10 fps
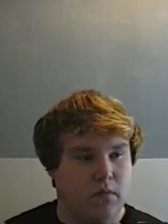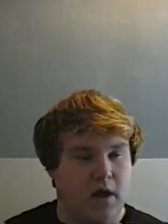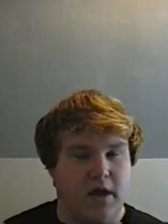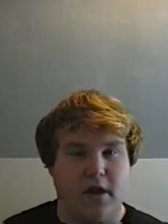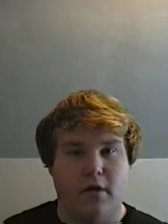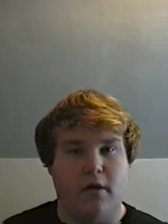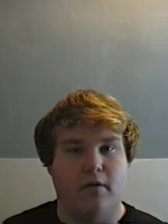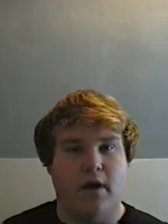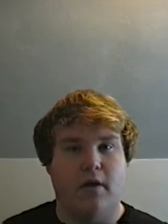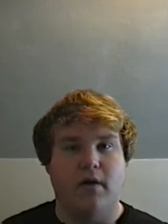a year ago
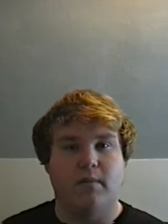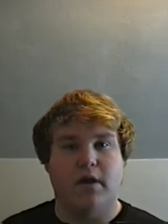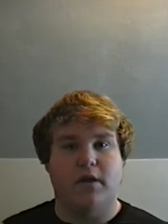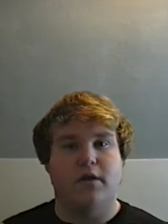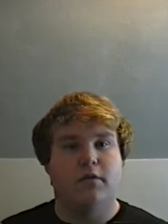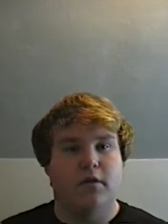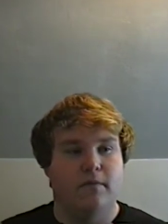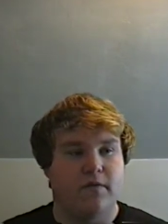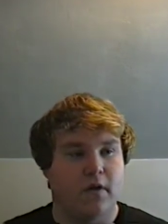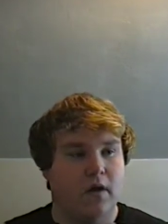now I've been on
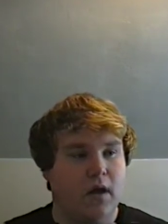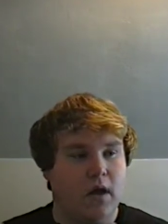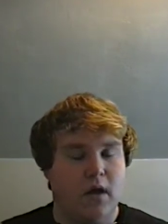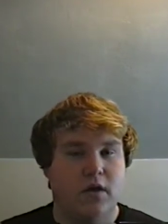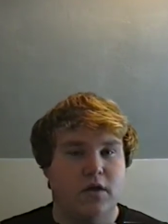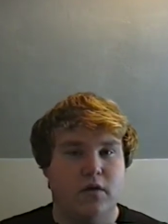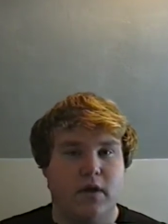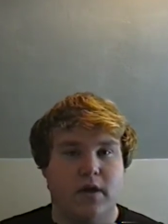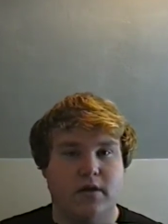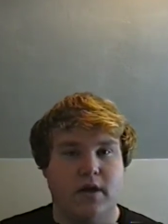YouTube for two
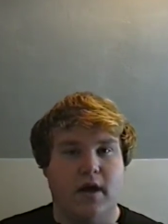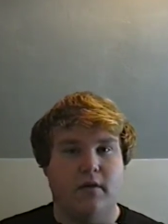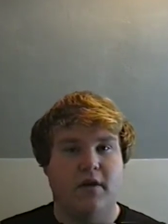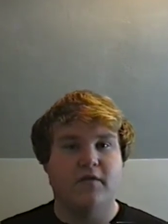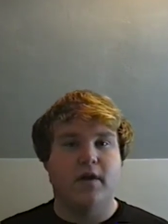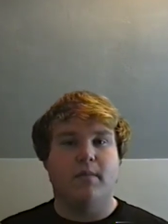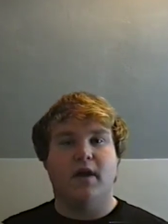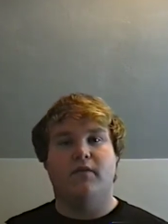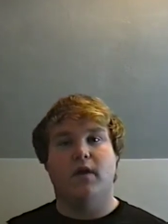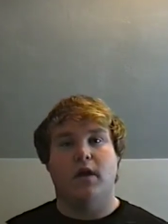years now. never did
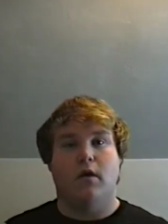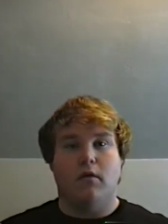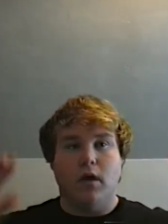make a video.